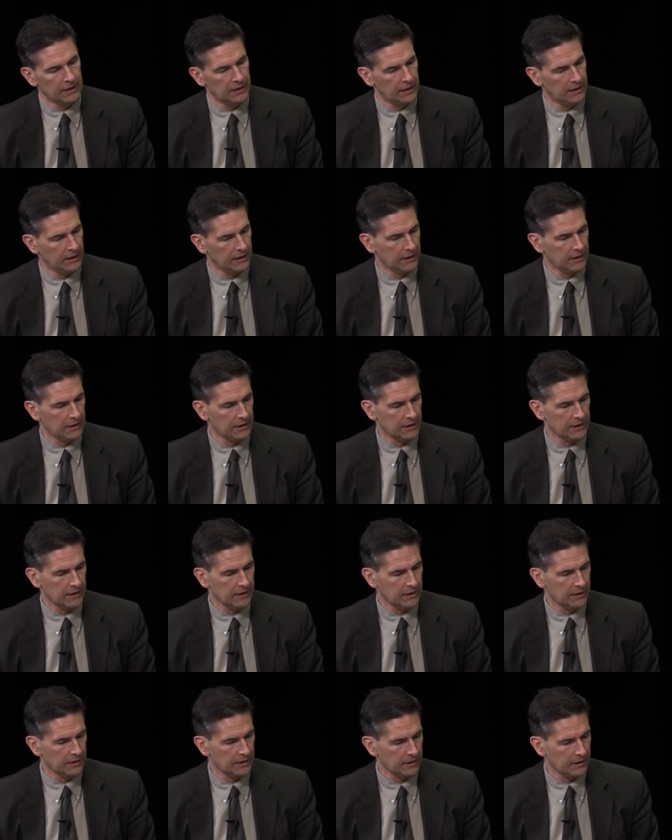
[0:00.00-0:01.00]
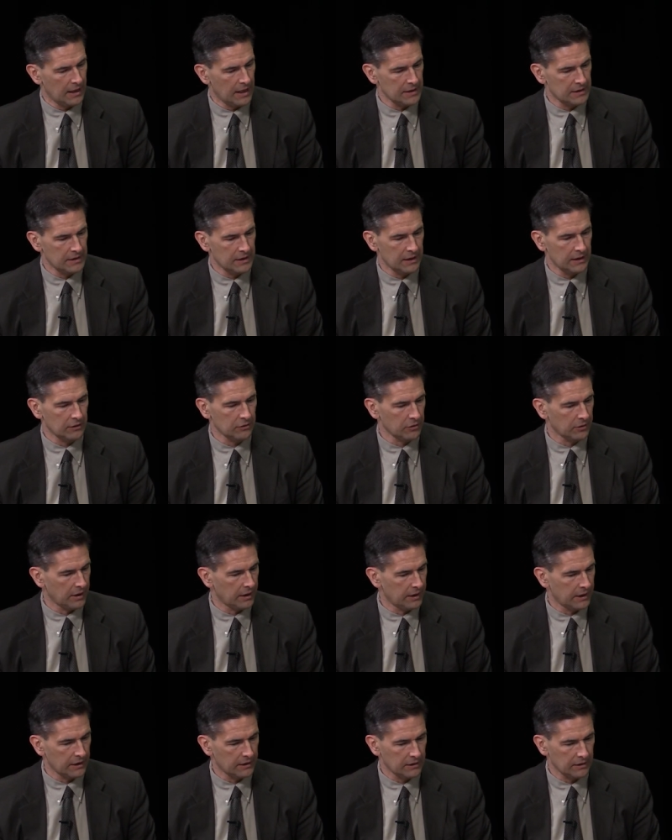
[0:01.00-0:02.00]
And uh, I see in
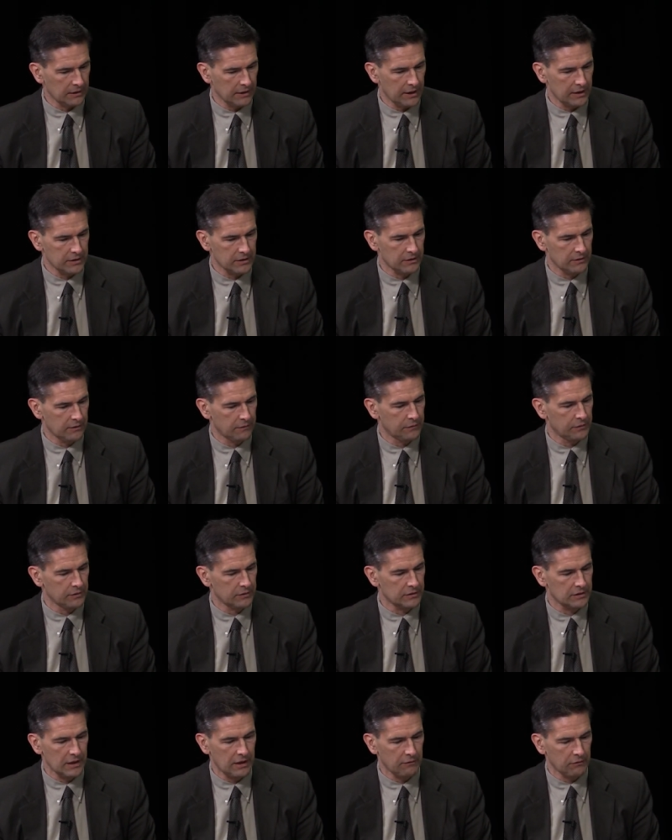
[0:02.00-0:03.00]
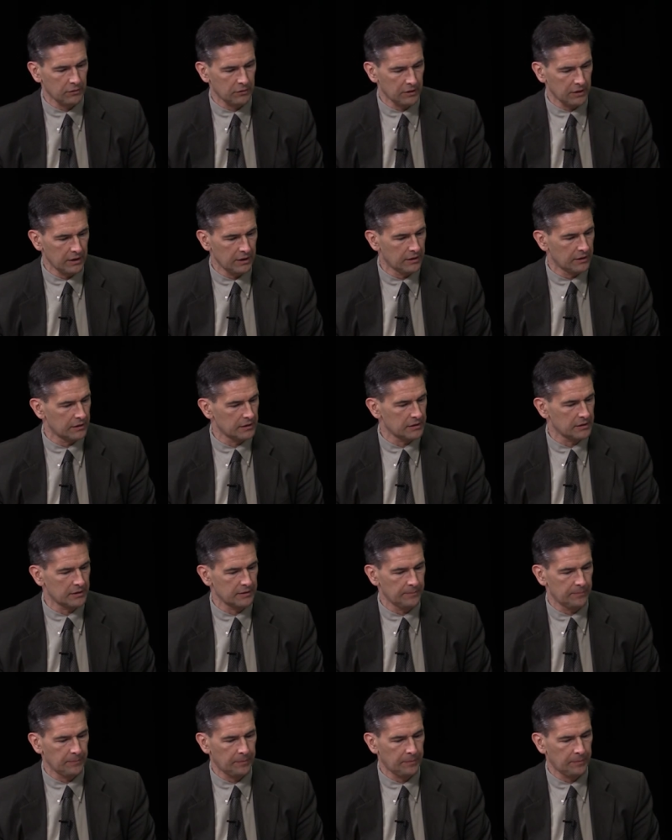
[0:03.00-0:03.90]
looking at the last several years